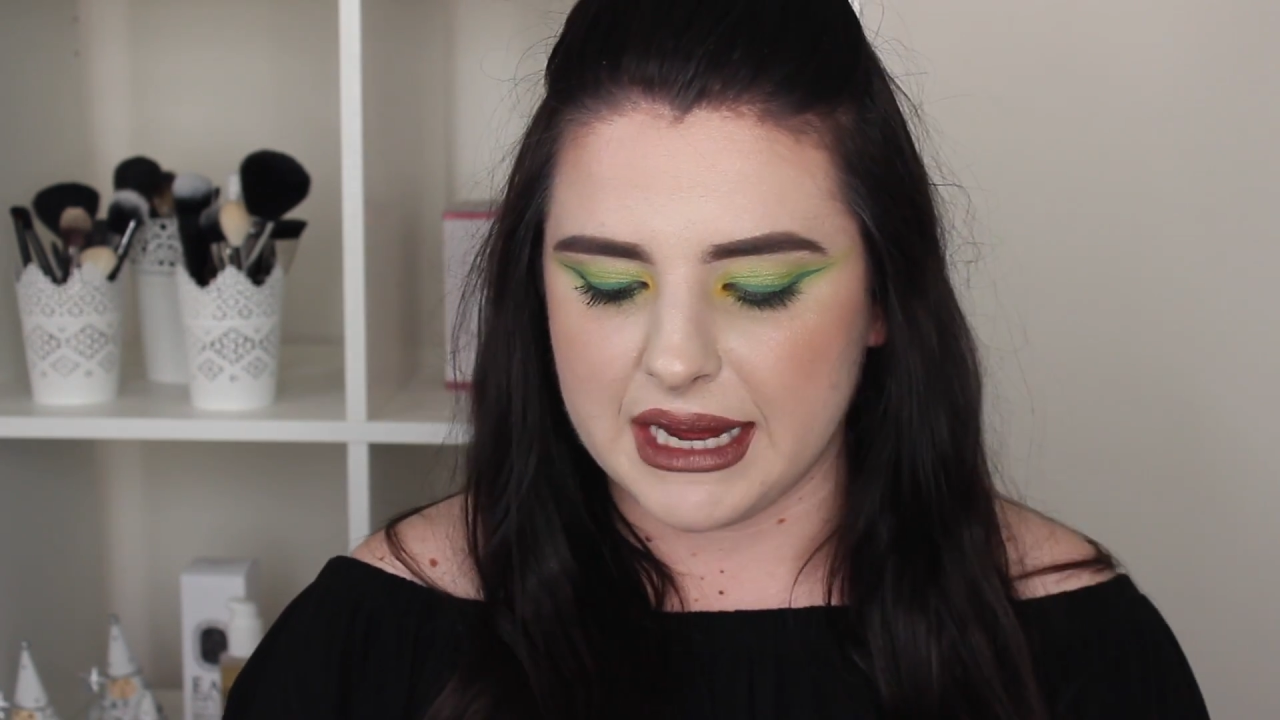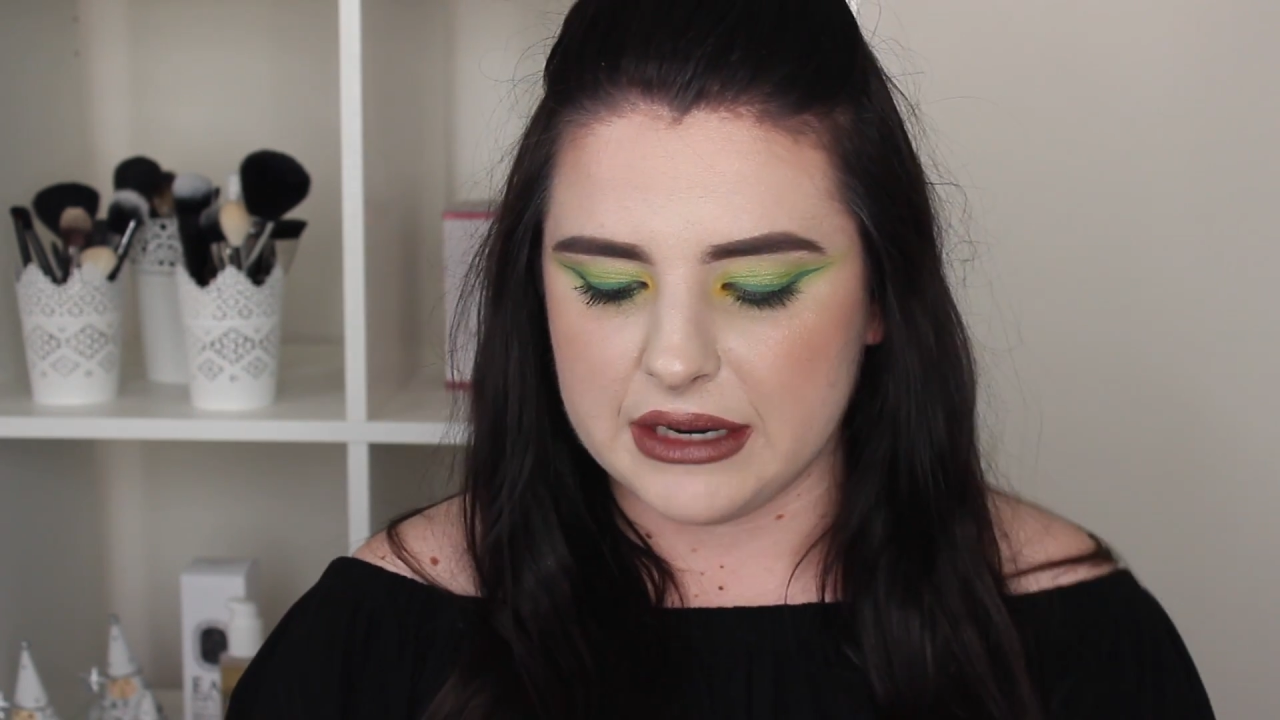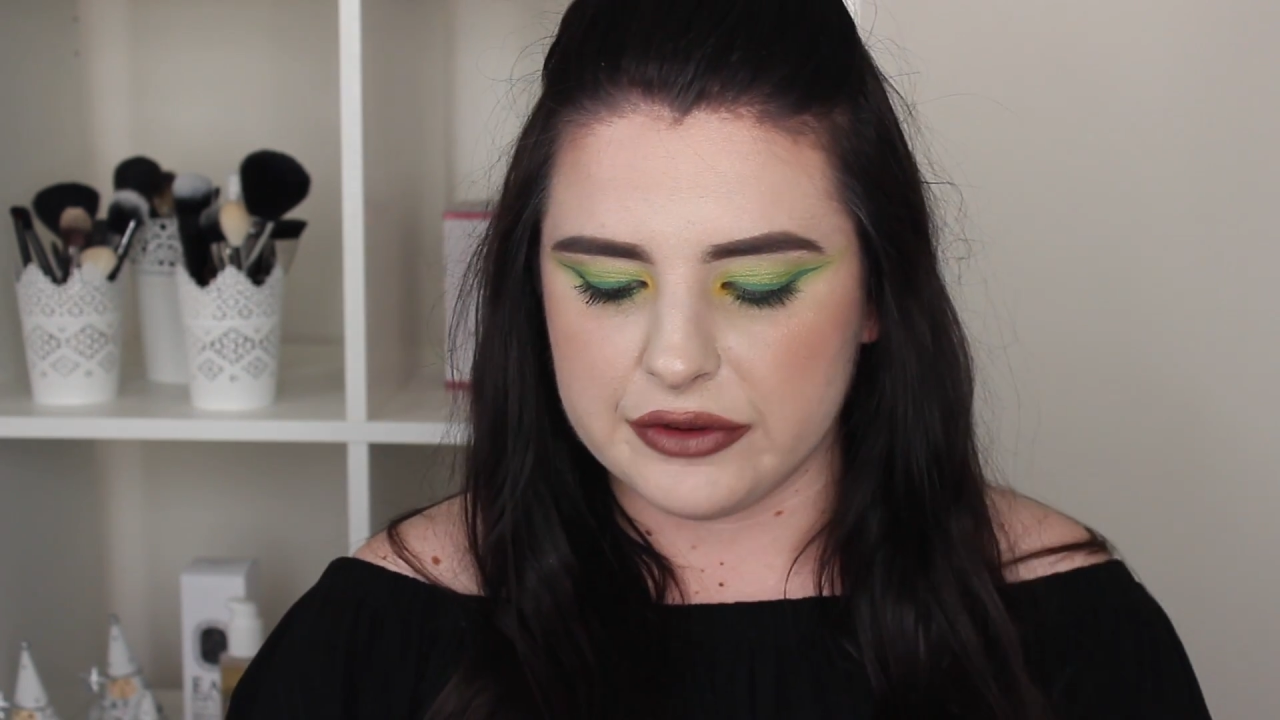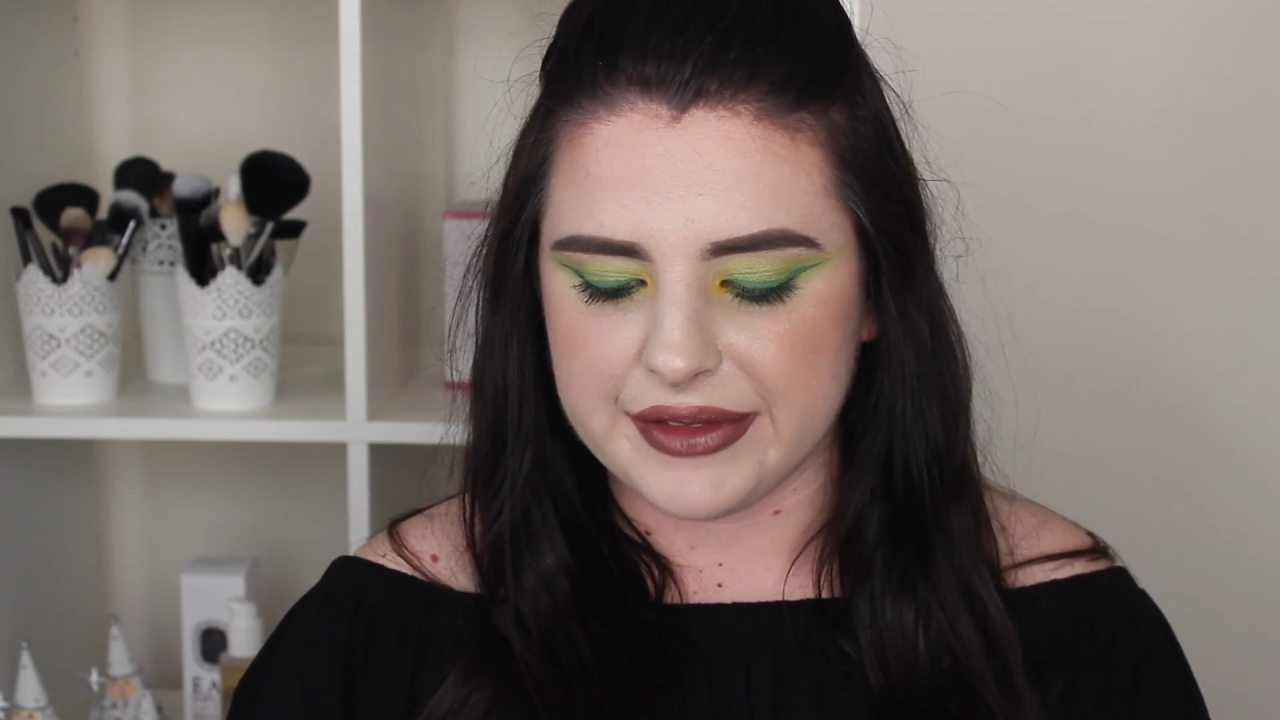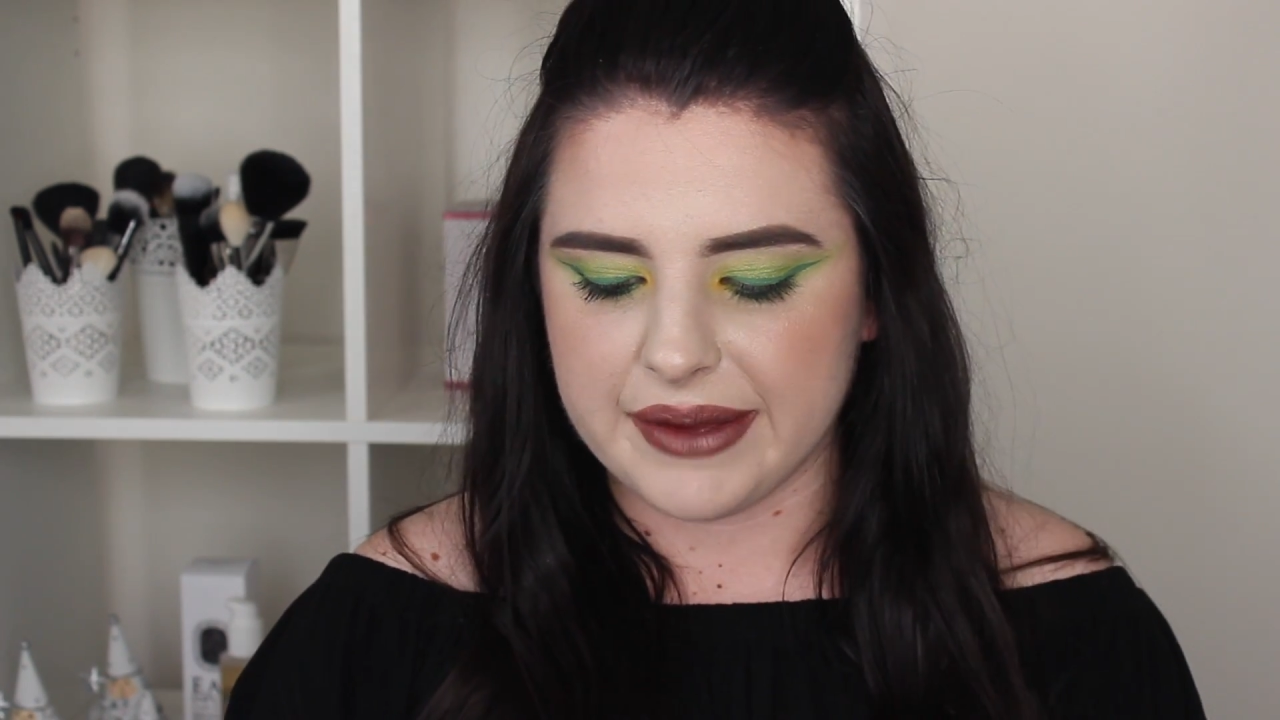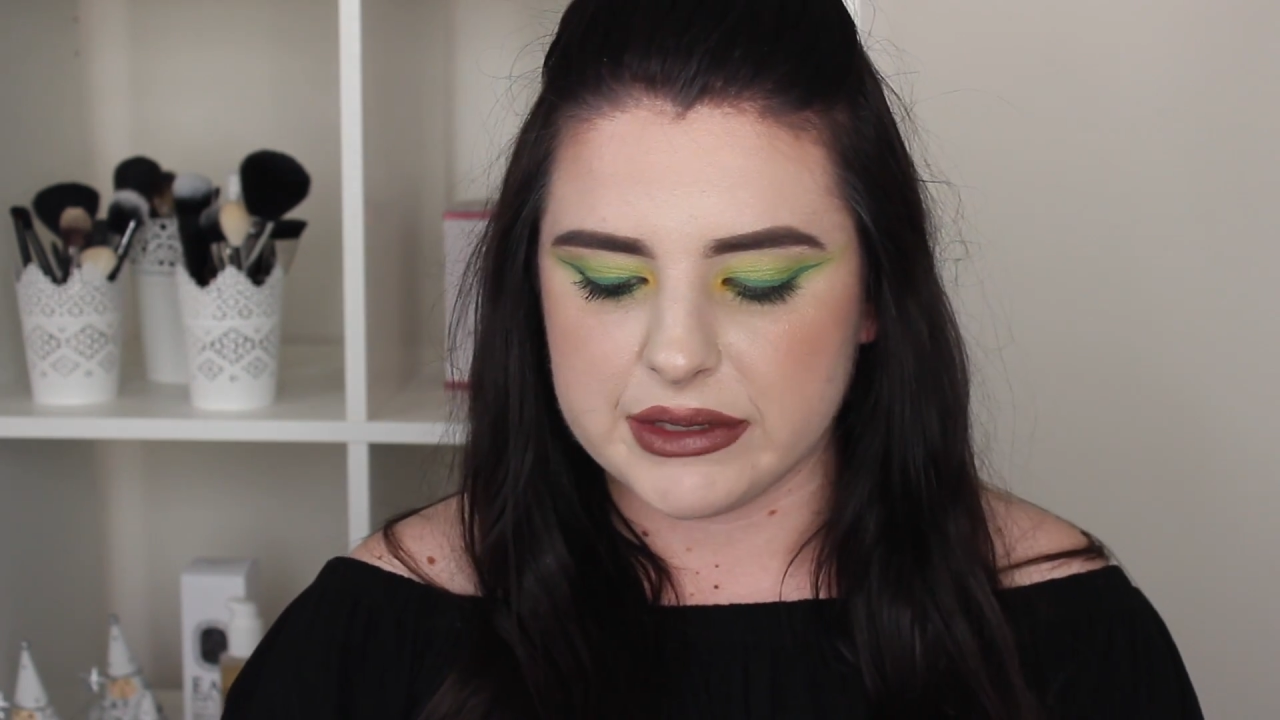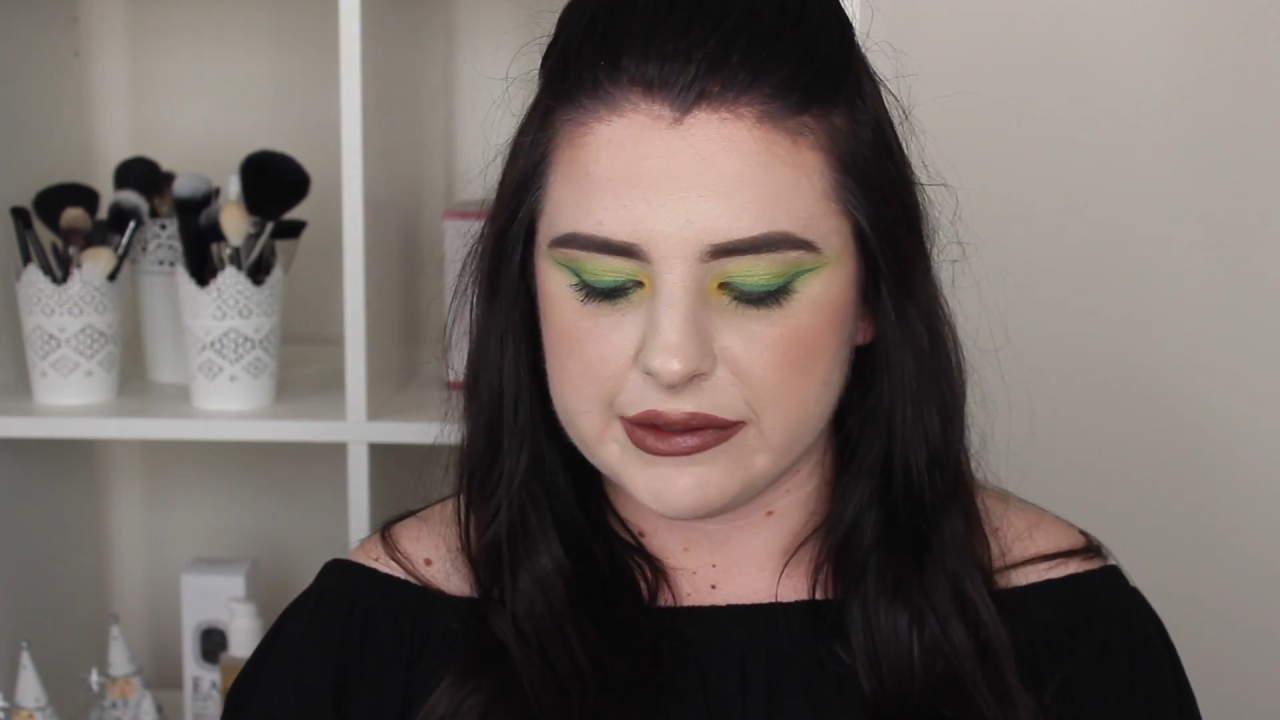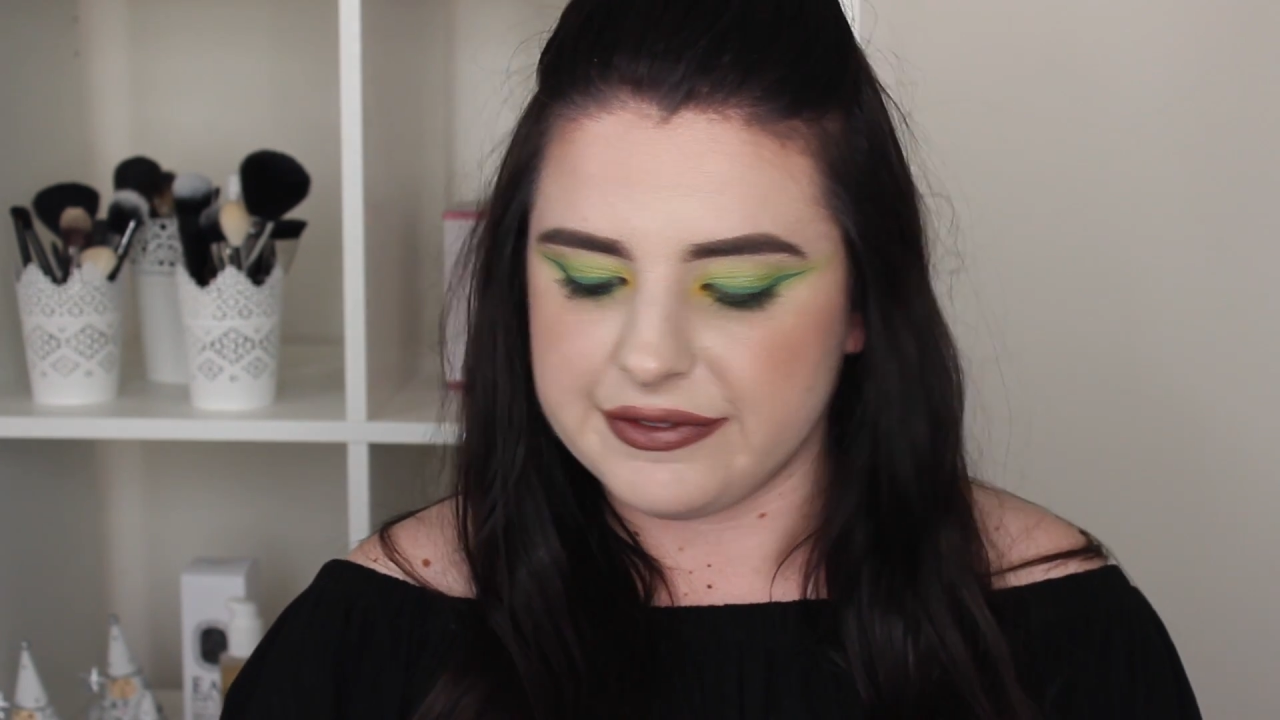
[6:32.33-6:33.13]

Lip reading: I know that was